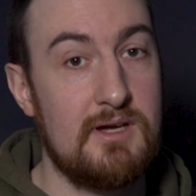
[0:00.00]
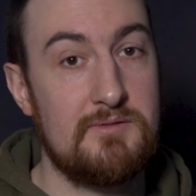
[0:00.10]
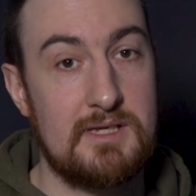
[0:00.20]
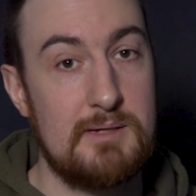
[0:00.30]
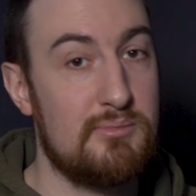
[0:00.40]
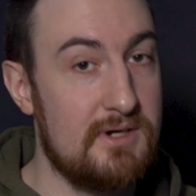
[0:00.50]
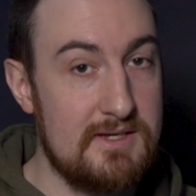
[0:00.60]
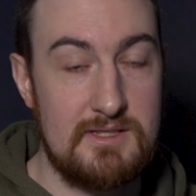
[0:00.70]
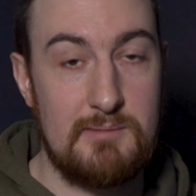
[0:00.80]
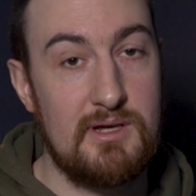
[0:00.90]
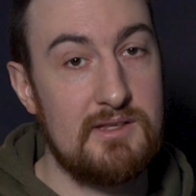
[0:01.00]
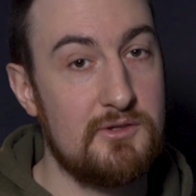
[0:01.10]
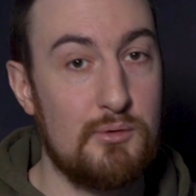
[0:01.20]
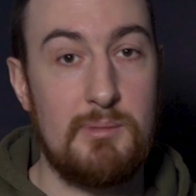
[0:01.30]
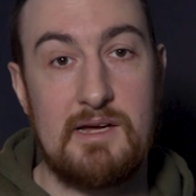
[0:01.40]
have to keep pressing the button to
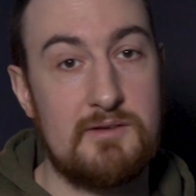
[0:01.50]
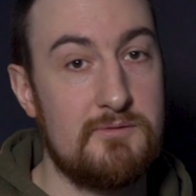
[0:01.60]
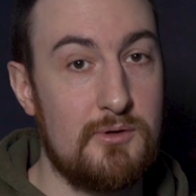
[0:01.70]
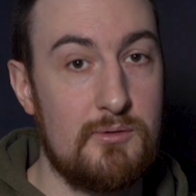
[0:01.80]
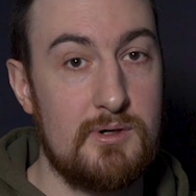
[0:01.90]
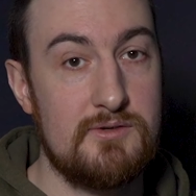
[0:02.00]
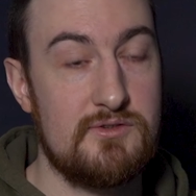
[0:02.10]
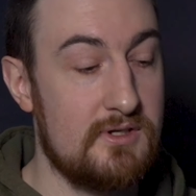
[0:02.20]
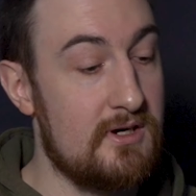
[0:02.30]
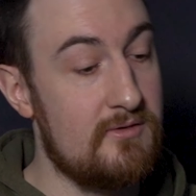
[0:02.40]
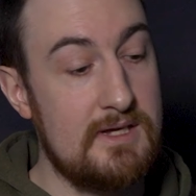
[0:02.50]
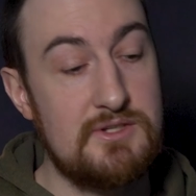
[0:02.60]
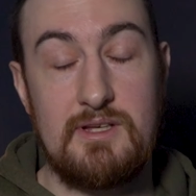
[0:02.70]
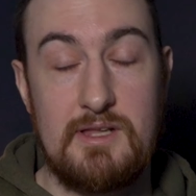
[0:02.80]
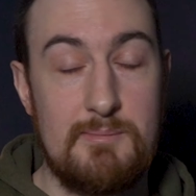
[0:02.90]
go back and forwards. Your
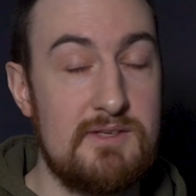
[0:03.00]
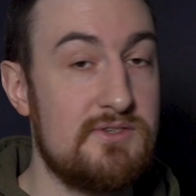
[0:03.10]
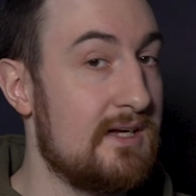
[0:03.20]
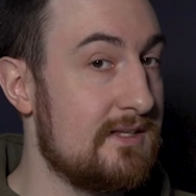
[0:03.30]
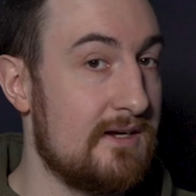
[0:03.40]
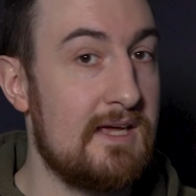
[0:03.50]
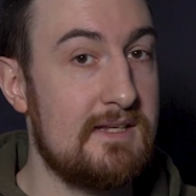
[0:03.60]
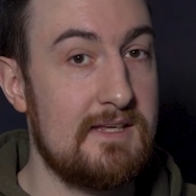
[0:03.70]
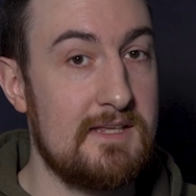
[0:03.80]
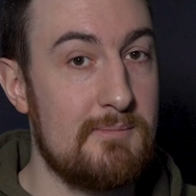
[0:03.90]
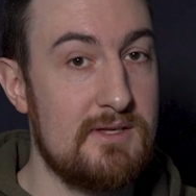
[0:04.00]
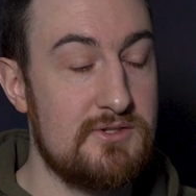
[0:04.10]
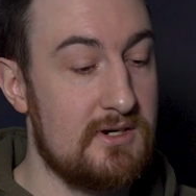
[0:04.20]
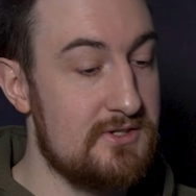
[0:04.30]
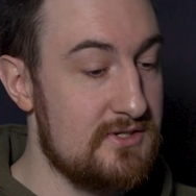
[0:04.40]
original image and your edited image
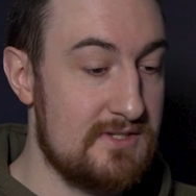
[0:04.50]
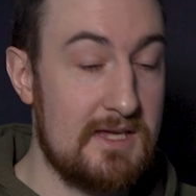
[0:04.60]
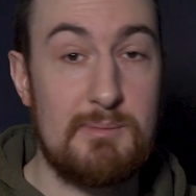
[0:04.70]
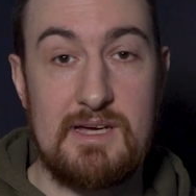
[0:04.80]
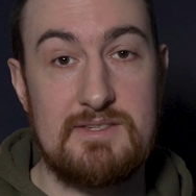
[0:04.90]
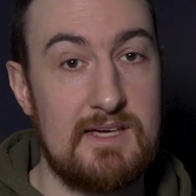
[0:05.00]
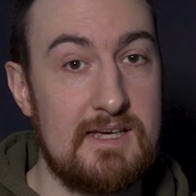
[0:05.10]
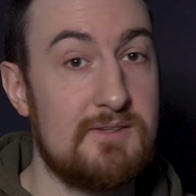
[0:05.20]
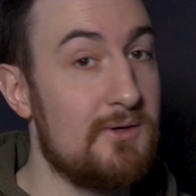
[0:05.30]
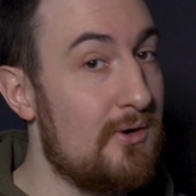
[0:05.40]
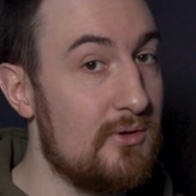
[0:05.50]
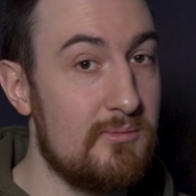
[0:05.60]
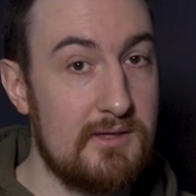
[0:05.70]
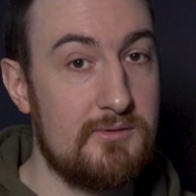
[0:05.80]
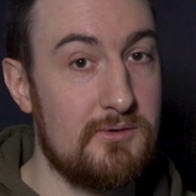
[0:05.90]
are just side by side all the
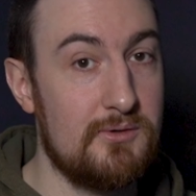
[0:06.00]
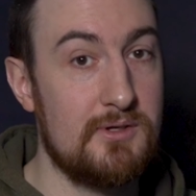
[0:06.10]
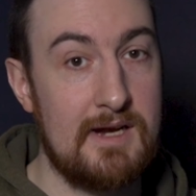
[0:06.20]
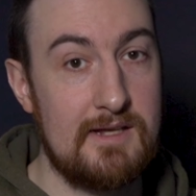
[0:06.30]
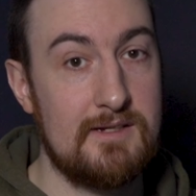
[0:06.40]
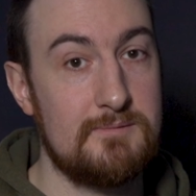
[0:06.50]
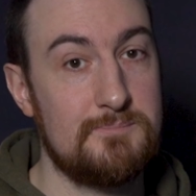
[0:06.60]
way through your edit.